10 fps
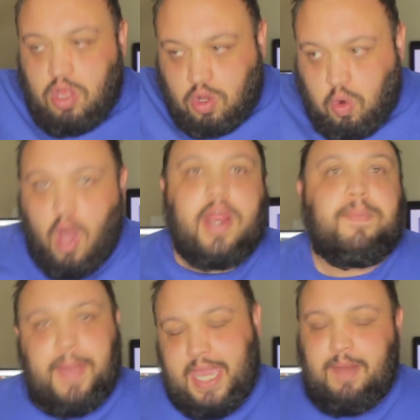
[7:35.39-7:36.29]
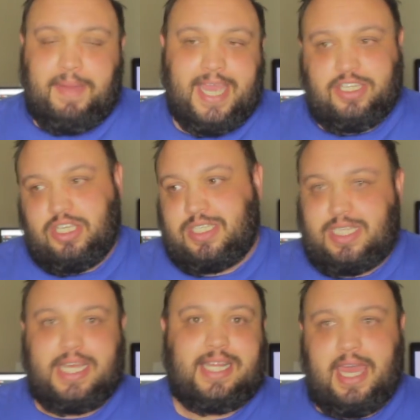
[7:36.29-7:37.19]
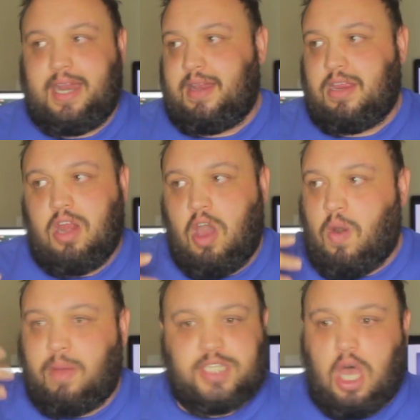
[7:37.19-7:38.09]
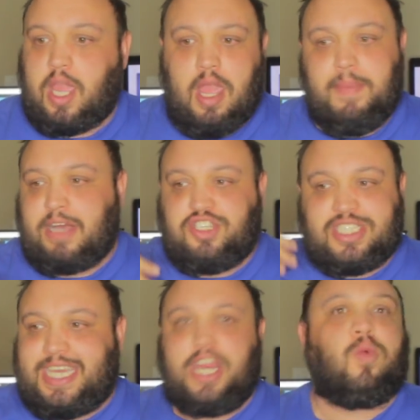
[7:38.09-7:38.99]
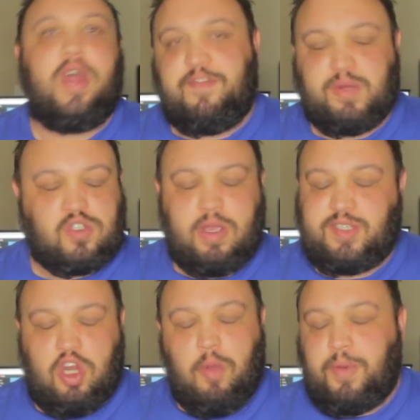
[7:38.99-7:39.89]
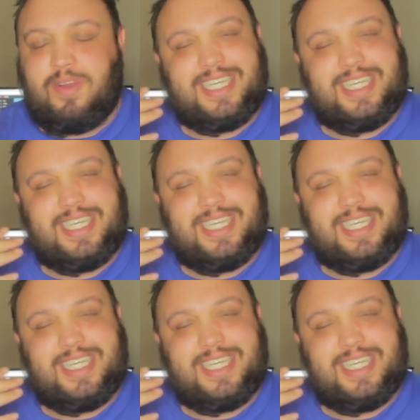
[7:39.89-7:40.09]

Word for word: chronic pain patients think that, you know, I'm talking about just getting rid of prescription opioids.